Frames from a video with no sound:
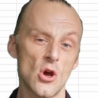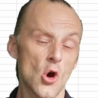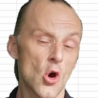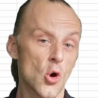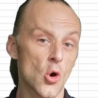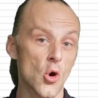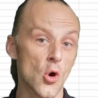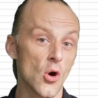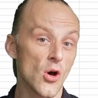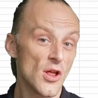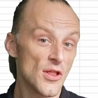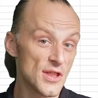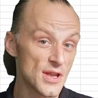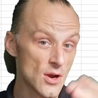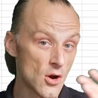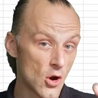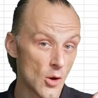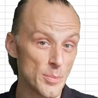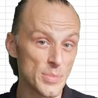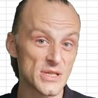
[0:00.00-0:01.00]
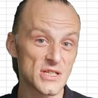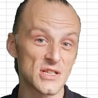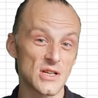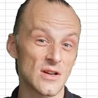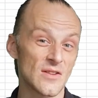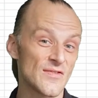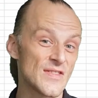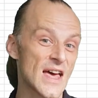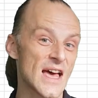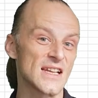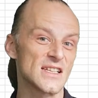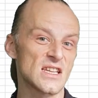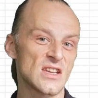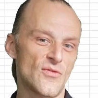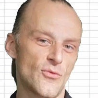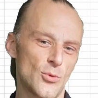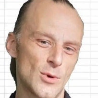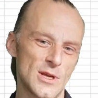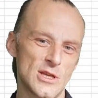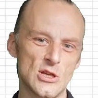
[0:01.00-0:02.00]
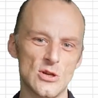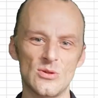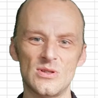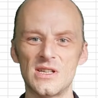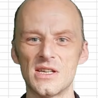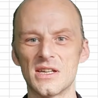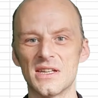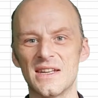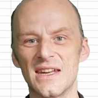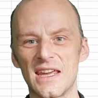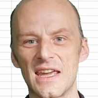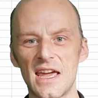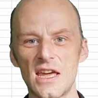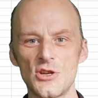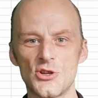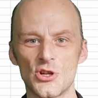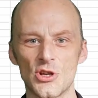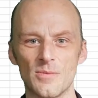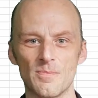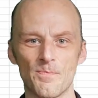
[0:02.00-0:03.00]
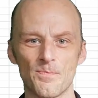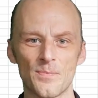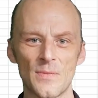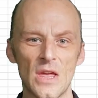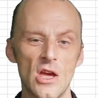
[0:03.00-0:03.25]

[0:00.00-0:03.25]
or the opposite of that if we're using a negation.